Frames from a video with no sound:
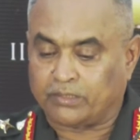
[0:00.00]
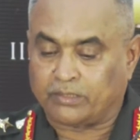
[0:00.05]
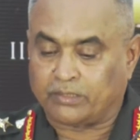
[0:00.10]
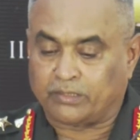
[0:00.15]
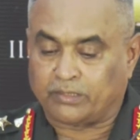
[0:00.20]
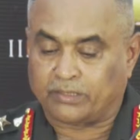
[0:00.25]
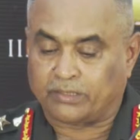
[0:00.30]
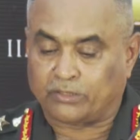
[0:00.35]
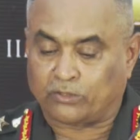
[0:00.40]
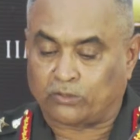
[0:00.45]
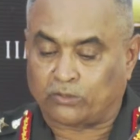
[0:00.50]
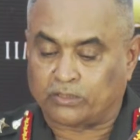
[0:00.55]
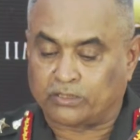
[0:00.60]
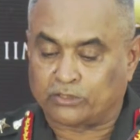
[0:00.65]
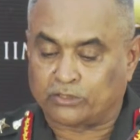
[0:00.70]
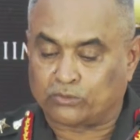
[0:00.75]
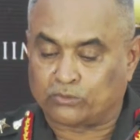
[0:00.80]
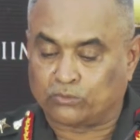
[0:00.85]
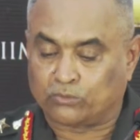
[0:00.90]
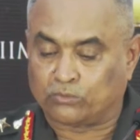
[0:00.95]
In order
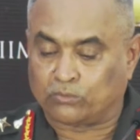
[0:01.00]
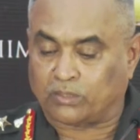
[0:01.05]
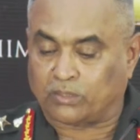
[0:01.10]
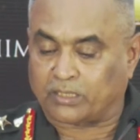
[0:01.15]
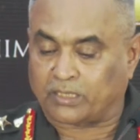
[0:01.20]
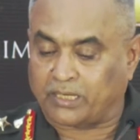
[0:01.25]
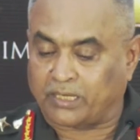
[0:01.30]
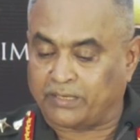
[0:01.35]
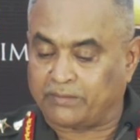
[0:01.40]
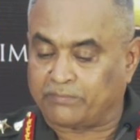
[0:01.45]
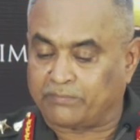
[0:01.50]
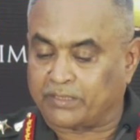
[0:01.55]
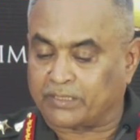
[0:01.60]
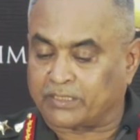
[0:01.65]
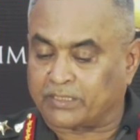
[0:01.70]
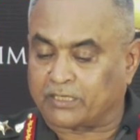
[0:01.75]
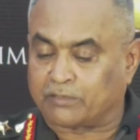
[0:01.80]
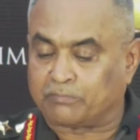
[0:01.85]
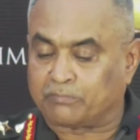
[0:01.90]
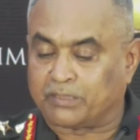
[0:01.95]
to arrive at
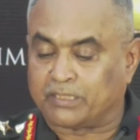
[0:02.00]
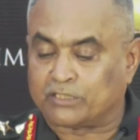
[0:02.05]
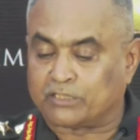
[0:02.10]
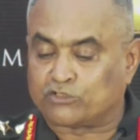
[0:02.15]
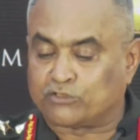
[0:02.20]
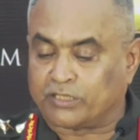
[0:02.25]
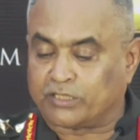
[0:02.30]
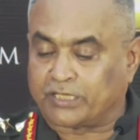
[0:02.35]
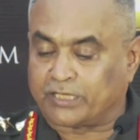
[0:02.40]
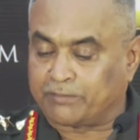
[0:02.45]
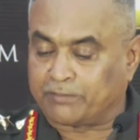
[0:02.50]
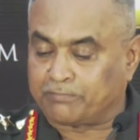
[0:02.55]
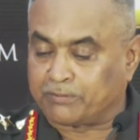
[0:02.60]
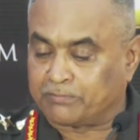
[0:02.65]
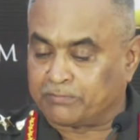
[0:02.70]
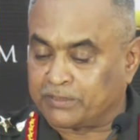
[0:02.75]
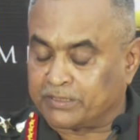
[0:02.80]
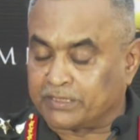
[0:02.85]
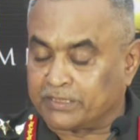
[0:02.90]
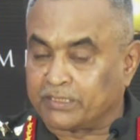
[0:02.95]
our military
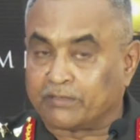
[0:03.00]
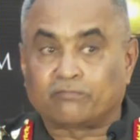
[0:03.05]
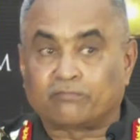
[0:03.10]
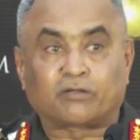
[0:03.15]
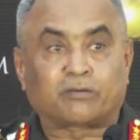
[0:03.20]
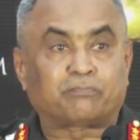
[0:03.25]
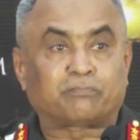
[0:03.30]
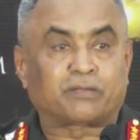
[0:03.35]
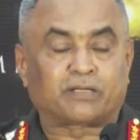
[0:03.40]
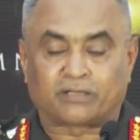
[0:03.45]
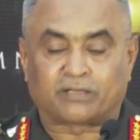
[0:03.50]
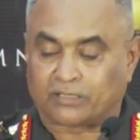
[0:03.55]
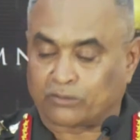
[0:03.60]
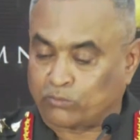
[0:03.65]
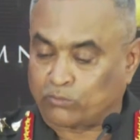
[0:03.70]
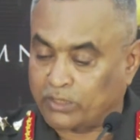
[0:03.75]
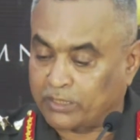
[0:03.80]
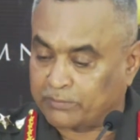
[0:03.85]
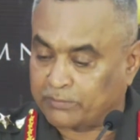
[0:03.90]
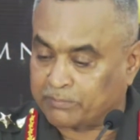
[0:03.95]
capability development
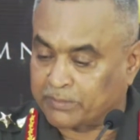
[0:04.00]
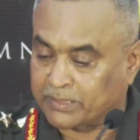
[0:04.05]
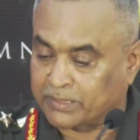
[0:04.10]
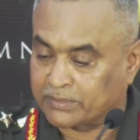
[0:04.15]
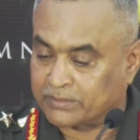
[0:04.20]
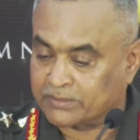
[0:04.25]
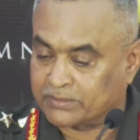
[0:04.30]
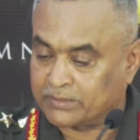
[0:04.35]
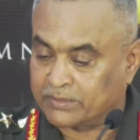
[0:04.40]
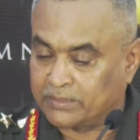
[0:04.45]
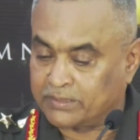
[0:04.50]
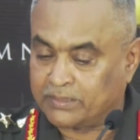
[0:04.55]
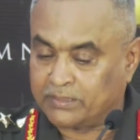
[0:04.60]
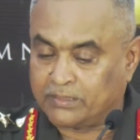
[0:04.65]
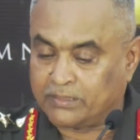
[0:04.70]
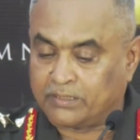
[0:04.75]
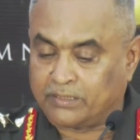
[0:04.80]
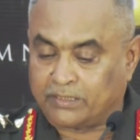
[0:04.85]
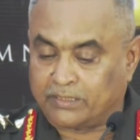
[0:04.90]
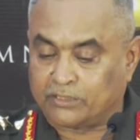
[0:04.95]
requirements,
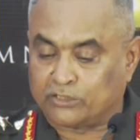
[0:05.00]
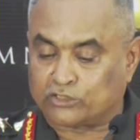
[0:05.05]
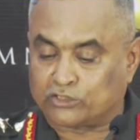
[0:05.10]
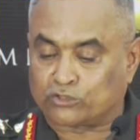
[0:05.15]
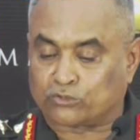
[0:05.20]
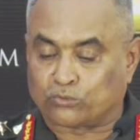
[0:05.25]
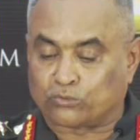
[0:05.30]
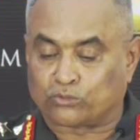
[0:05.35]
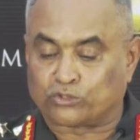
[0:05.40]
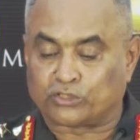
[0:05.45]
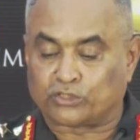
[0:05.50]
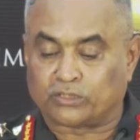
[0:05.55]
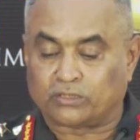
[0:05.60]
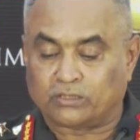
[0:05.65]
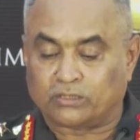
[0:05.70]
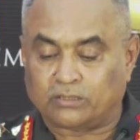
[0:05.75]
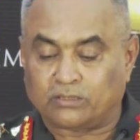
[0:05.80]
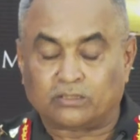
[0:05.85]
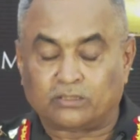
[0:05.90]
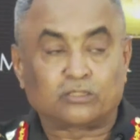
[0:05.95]
it is crucial
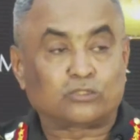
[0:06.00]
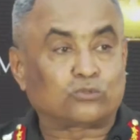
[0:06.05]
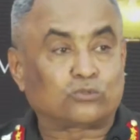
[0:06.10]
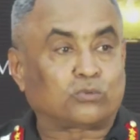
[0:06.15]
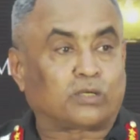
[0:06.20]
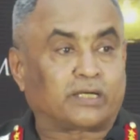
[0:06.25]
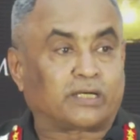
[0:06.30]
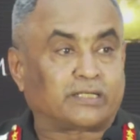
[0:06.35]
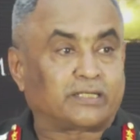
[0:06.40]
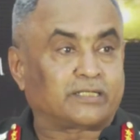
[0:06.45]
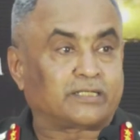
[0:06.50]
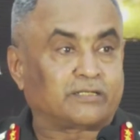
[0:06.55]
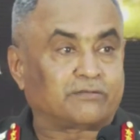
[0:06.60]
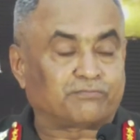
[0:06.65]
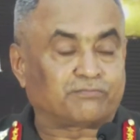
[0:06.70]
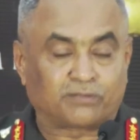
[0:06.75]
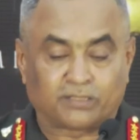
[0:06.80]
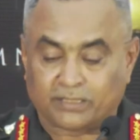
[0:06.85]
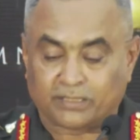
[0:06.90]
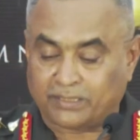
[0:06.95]
to
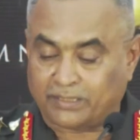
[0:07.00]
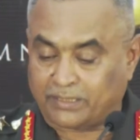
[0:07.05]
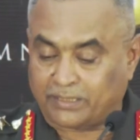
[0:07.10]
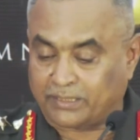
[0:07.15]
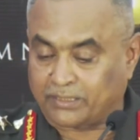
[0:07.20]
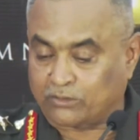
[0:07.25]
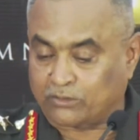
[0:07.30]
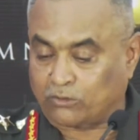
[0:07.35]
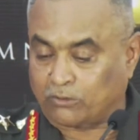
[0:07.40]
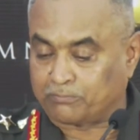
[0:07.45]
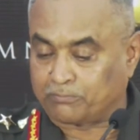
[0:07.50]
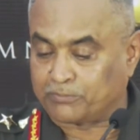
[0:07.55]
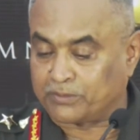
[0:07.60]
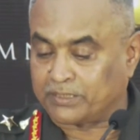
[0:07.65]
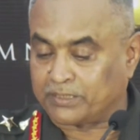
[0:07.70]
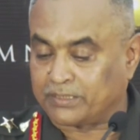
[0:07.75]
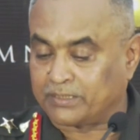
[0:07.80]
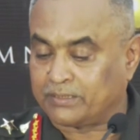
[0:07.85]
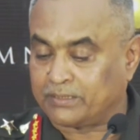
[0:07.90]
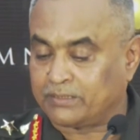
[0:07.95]
identify and
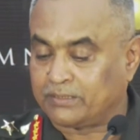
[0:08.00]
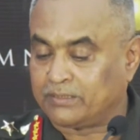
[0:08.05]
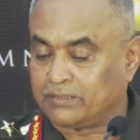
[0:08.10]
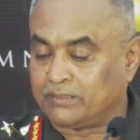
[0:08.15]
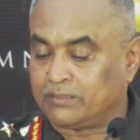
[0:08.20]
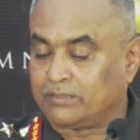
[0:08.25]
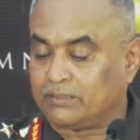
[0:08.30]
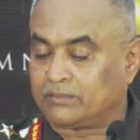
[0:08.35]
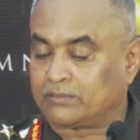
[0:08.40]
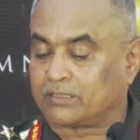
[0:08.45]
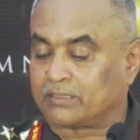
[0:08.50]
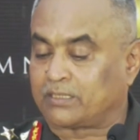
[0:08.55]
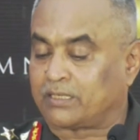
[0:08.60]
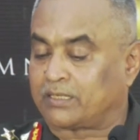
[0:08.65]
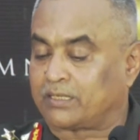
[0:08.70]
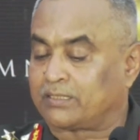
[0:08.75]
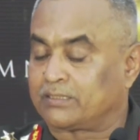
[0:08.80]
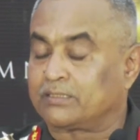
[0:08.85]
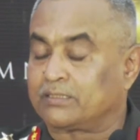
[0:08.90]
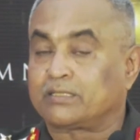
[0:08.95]
comprehend the
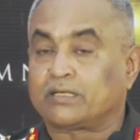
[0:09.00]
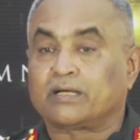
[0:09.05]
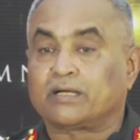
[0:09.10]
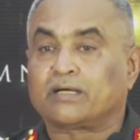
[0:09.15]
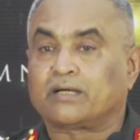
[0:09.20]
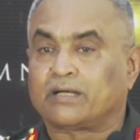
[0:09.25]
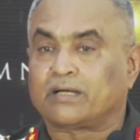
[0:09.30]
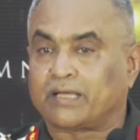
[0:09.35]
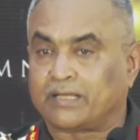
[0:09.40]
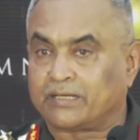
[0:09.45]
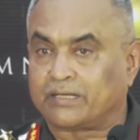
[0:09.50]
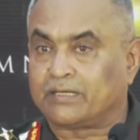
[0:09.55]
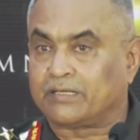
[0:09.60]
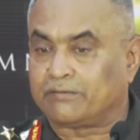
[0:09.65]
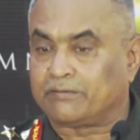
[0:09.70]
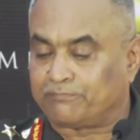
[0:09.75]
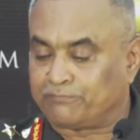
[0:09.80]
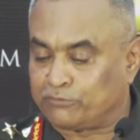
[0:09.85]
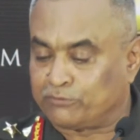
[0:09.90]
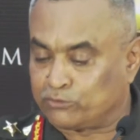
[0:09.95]
current and likely
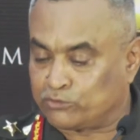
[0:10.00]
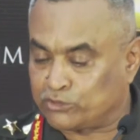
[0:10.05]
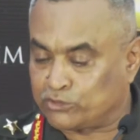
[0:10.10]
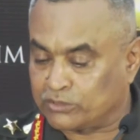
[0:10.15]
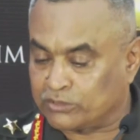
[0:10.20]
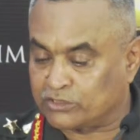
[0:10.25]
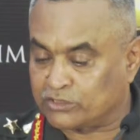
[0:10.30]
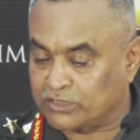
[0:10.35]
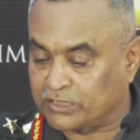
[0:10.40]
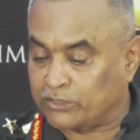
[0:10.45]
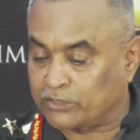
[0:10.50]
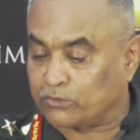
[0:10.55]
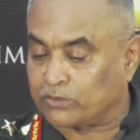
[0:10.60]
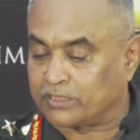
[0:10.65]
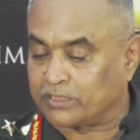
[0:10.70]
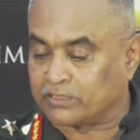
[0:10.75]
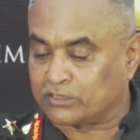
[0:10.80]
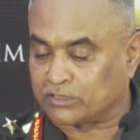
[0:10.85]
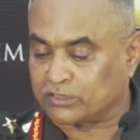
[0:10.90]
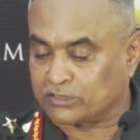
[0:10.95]
future
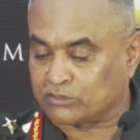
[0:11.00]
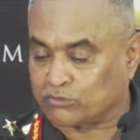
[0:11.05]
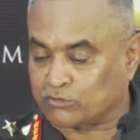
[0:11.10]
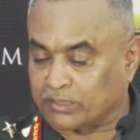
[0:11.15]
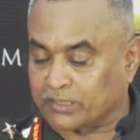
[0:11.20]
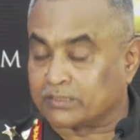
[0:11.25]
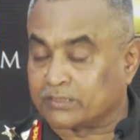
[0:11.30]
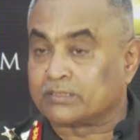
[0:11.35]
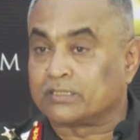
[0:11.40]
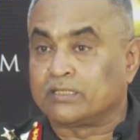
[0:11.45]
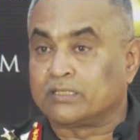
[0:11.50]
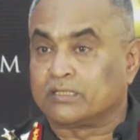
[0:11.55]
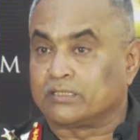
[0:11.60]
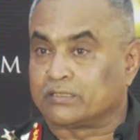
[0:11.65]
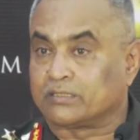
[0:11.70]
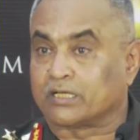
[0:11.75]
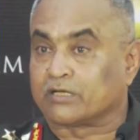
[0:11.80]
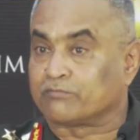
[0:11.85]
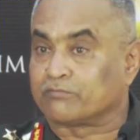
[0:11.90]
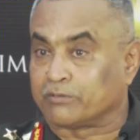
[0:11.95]
security threats
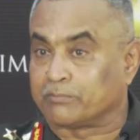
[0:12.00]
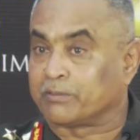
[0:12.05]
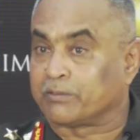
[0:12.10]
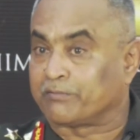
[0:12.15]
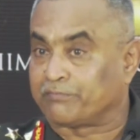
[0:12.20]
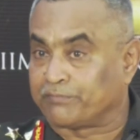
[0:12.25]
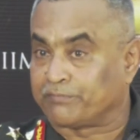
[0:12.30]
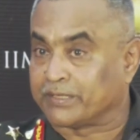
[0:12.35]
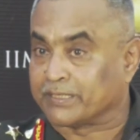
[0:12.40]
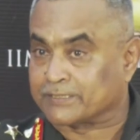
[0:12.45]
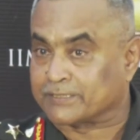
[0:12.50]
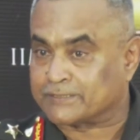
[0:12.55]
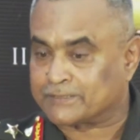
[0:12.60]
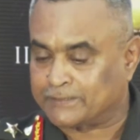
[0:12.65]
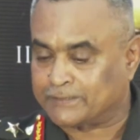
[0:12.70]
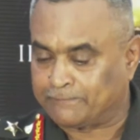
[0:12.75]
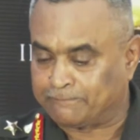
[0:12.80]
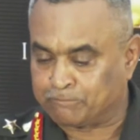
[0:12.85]
that we may face.